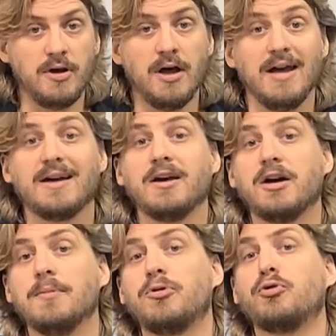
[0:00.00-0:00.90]
it can
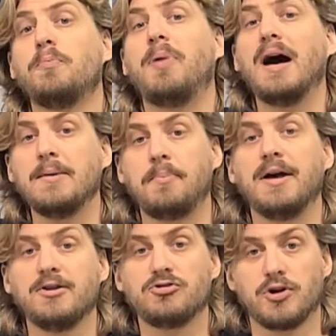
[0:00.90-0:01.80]
come through pipe
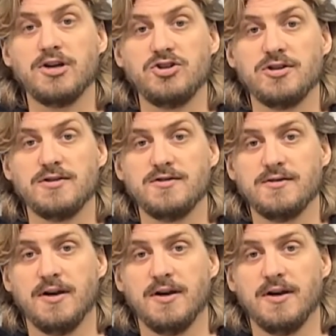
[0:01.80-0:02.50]
penetrations,